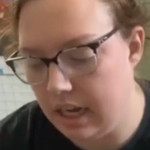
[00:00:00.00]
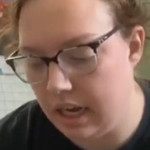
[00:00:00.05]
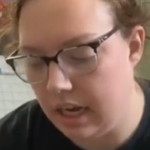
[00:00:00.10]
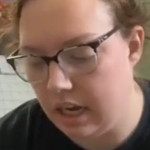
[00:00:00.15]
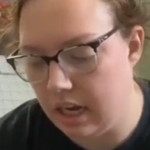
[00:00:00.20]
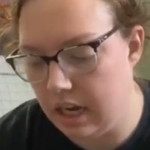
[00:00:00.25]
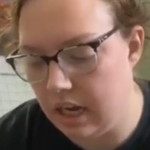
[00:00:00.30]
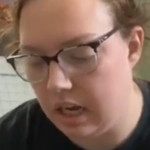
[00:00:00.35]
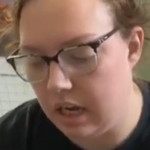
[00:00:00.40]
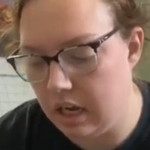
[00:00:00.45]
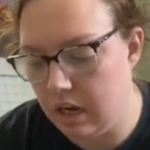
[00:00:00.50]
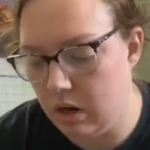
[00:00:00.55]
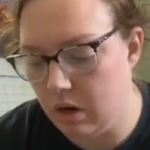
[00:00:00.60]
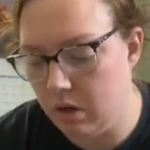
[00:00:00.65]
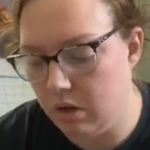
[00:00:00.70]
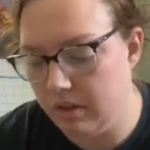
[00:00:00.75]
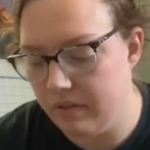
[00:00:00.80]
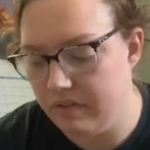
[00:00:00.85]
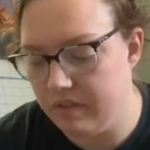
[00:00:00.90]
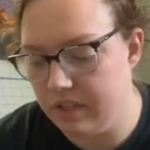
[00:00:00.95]
Uh,
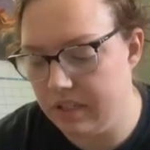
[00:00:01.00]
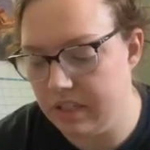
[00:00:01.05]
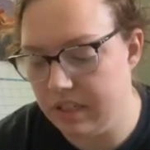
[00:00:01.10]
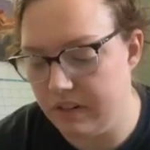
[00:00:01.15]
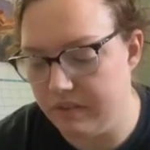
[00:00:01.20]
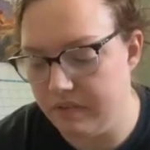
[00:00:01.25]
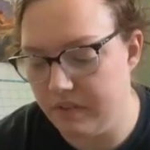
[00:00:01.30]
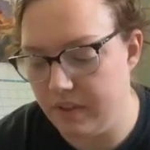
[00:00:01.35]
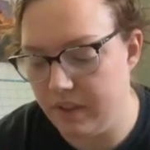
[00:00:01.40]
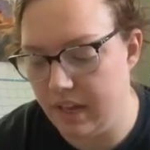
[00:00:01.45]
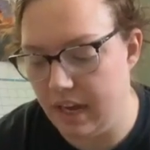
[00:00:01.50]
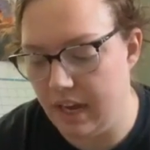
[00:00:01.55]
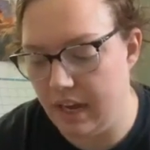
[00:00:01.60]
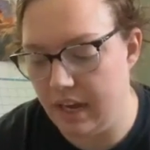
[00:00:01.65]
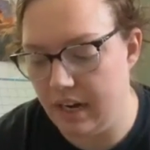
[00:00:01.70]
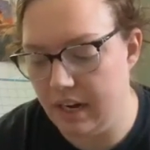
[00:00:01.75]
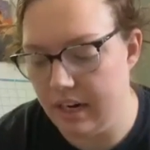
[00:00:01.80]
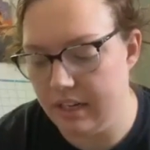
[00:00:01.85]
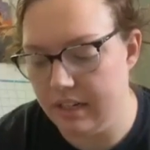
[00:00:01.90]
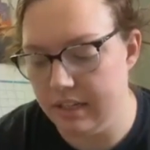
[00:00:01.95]
all of the stuff for
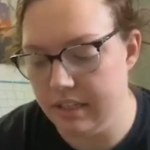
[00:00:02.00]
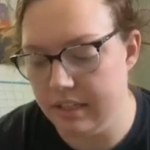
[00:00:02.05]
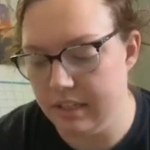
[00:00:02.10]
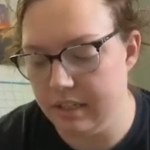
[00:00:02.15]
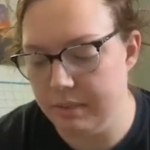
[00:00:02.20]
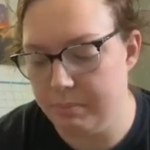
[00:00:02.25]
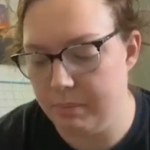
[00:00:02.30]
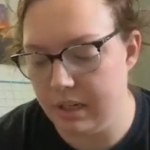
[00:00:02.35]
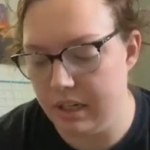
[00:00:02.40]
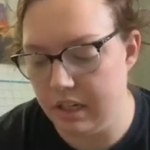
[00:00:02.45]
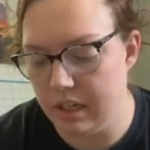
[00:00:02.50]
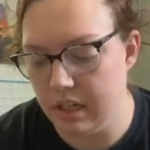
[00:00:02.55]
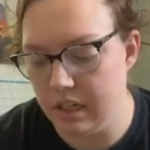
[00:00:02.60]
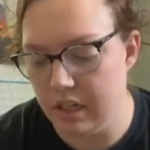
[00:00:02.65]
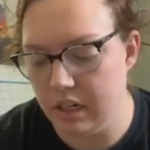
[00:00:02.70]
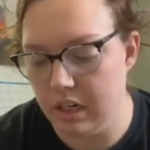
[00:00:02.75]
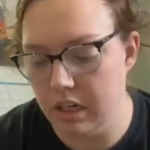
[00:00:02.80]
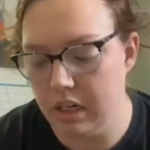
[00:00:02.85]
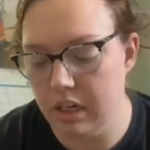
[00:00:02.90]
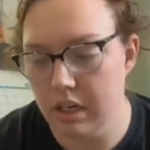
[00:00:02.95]
that has
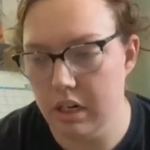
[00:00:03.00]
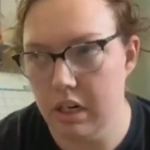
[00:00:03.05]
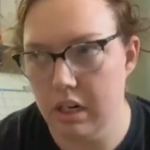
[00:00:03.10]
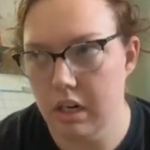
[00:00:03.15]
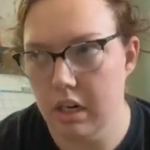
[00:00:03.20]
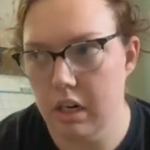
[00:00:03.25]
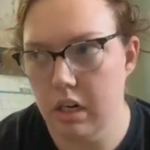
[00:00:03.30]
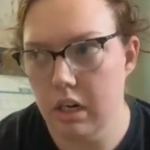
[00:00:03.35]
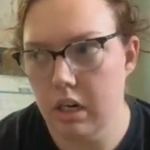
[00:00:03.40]
been